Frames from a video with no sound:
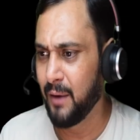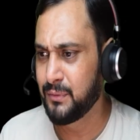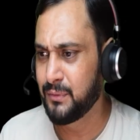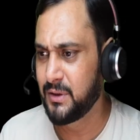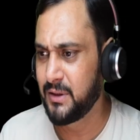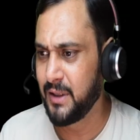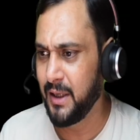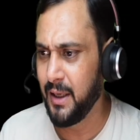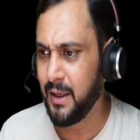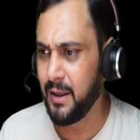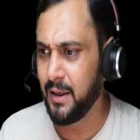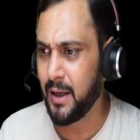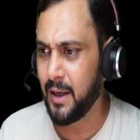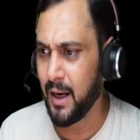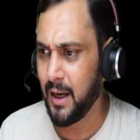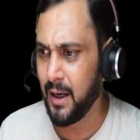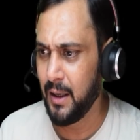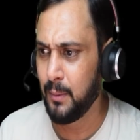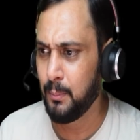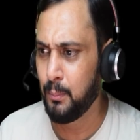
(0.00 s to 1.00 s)
seen
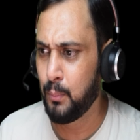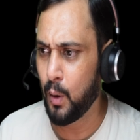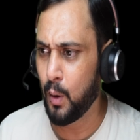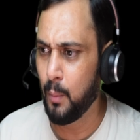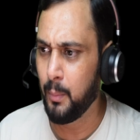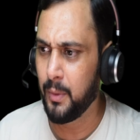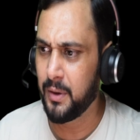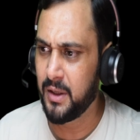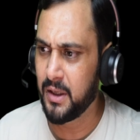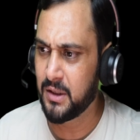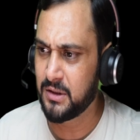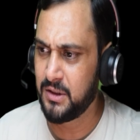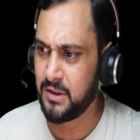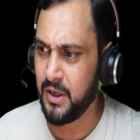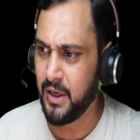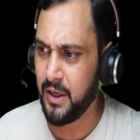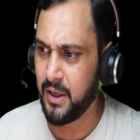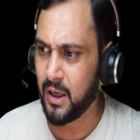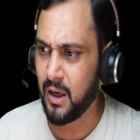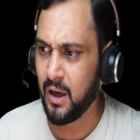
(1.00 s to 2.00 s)
that Prometheus
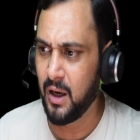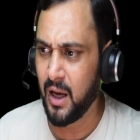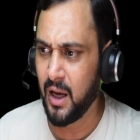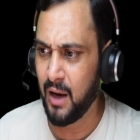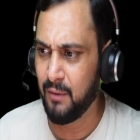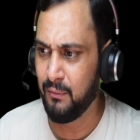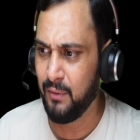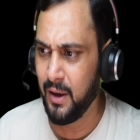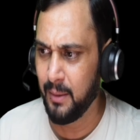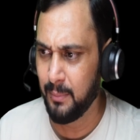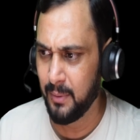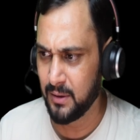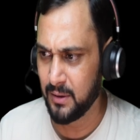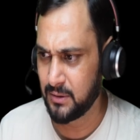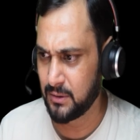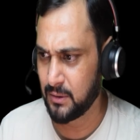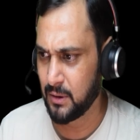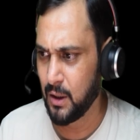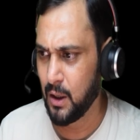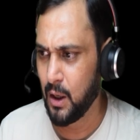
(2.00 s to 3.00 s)
data have
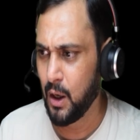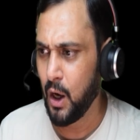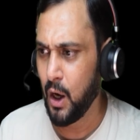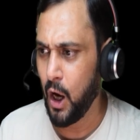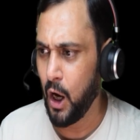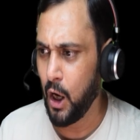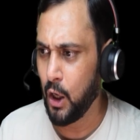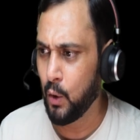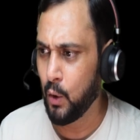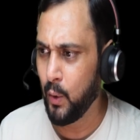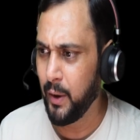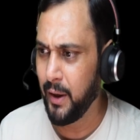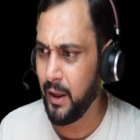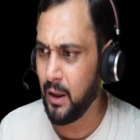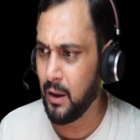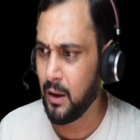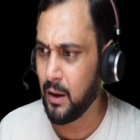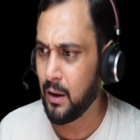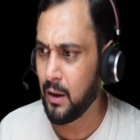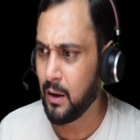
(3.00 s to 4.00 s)
labels,
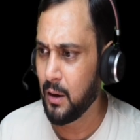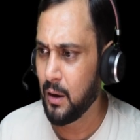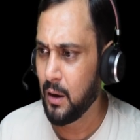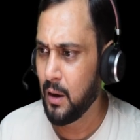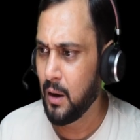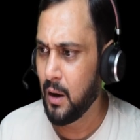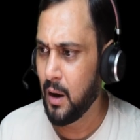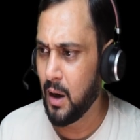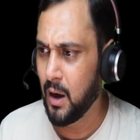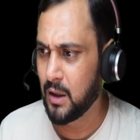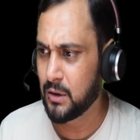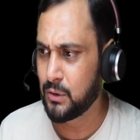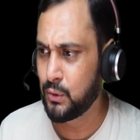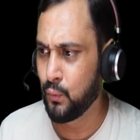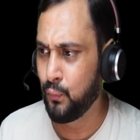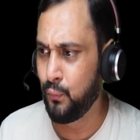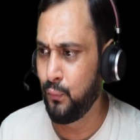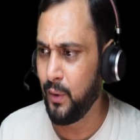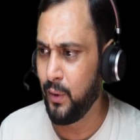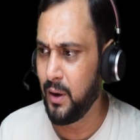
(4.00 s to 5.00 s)
allowing us to
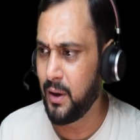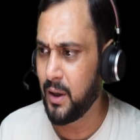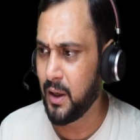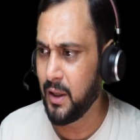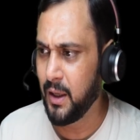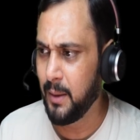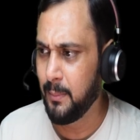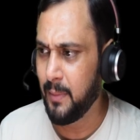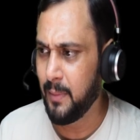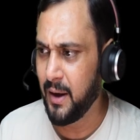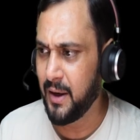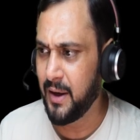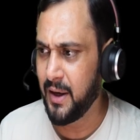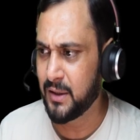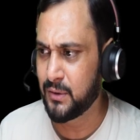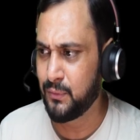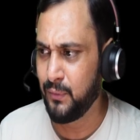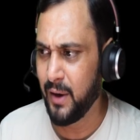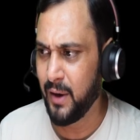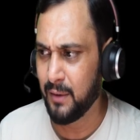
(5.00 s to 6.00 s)
filter the
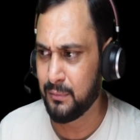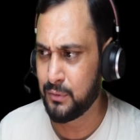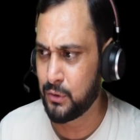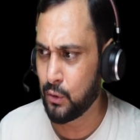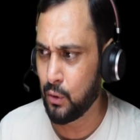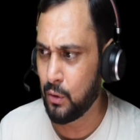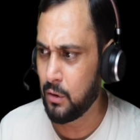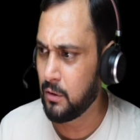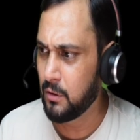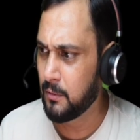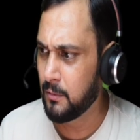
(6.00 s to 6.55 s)
metrics we have stored.